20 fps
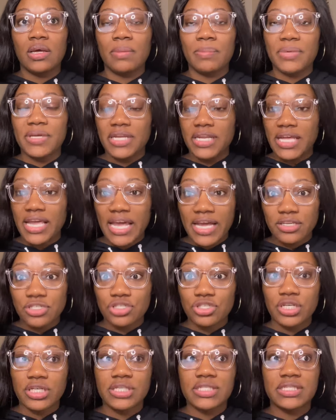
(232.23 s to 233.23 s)

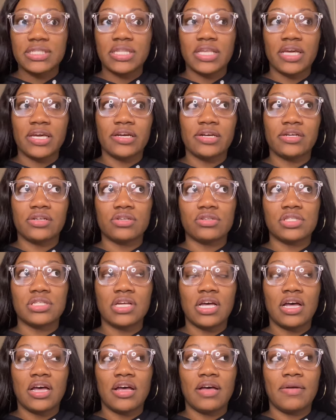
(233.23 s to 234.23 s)
pediatrics, there's
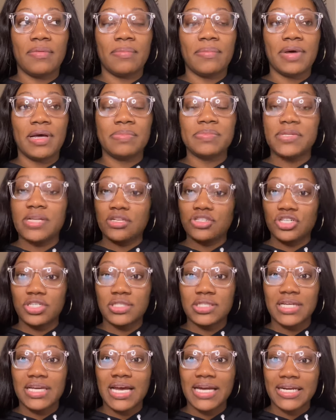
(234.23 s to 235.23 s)
um, obstetrics
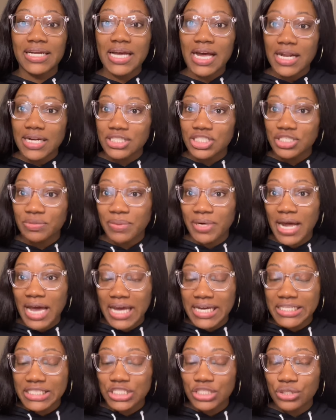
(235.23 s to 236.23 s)
and gynecology, what
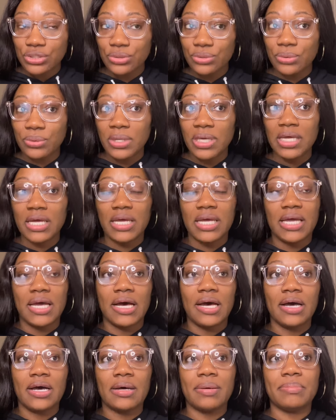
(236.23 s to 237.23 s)
I do.
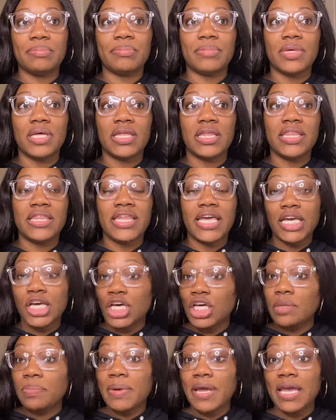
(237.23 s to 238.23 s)
Um, they
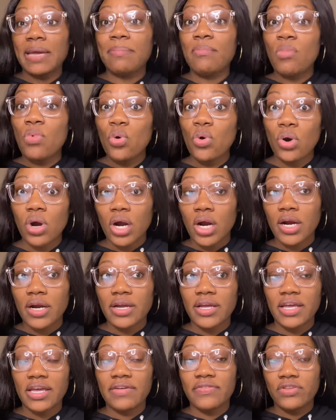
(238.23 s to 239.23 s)
could pay more
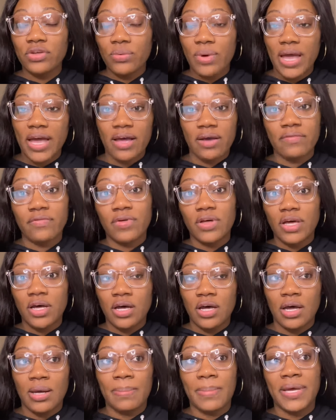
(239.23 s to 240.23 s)
if you have
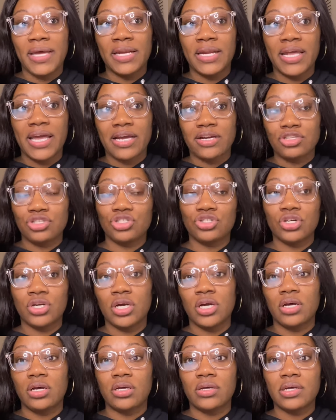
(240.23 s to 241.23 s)
um, an
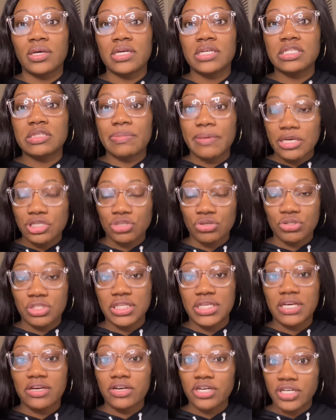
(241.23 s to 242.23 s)
extra
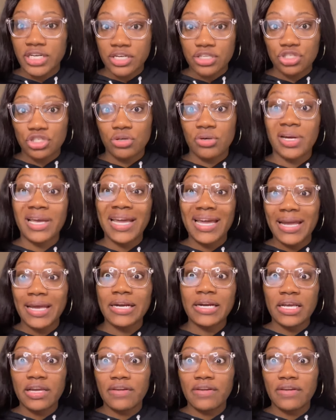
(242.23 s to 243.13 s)
specialty credential and